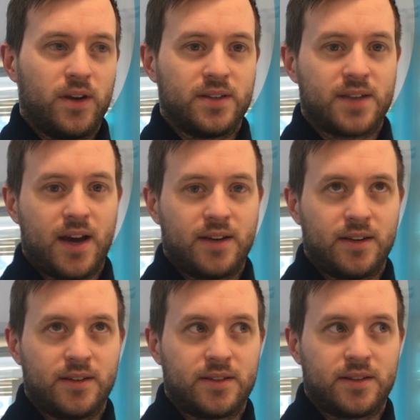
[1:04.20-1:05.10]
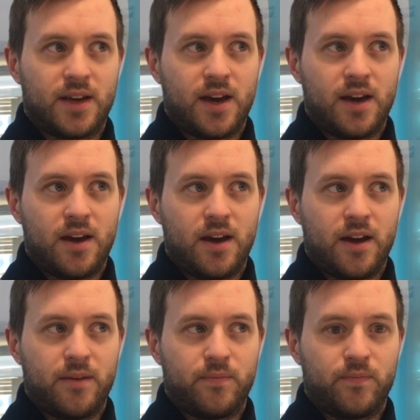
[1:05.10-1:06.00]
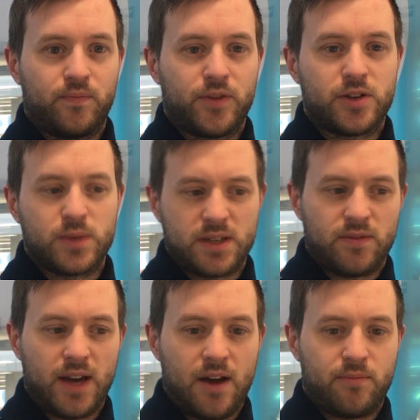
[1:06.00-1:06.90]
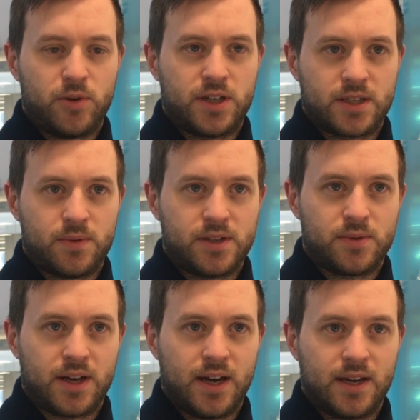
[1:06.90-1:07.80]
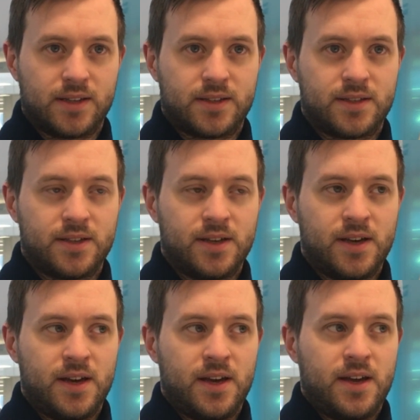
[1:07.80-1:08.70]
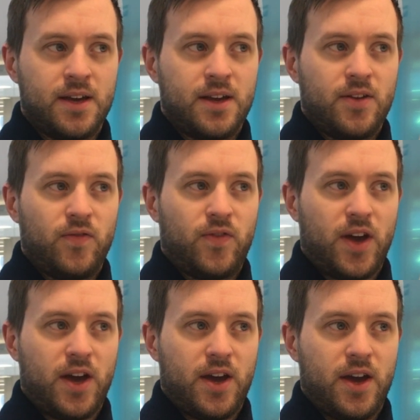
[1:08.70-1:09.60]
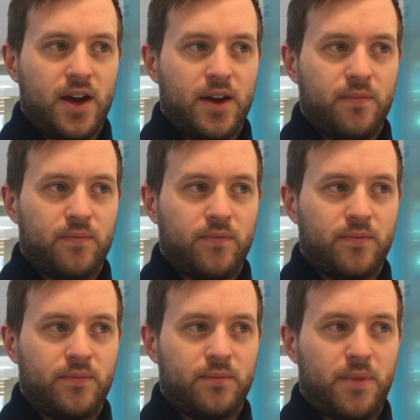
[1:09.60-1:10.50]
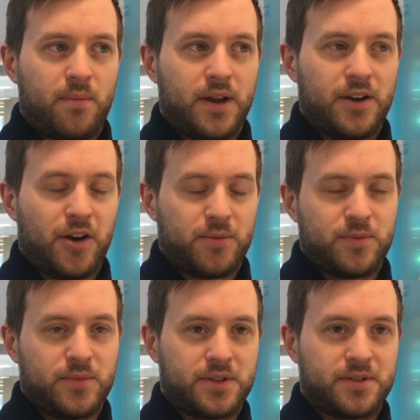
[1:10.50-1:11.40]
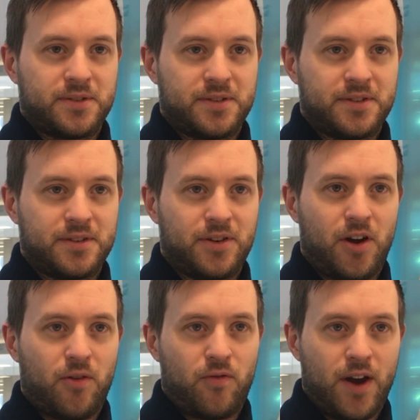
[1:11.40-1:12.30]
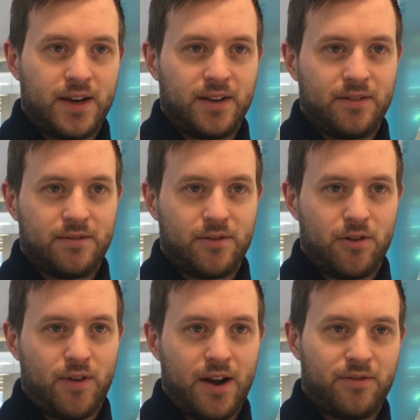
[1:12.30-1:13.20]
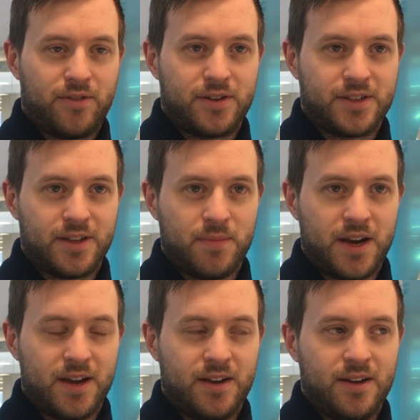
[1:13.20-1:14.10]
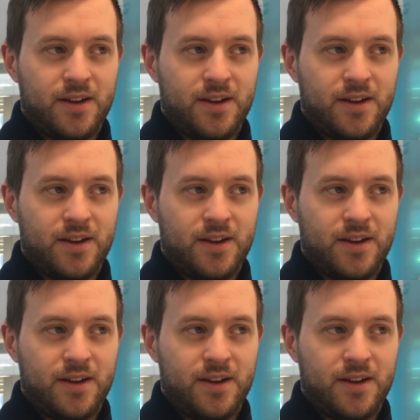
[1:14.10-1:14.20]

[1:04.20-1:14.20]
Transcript: we decided that, because we didn't really have much experience with kids, that probably adoption was not ready or right for us at the minute.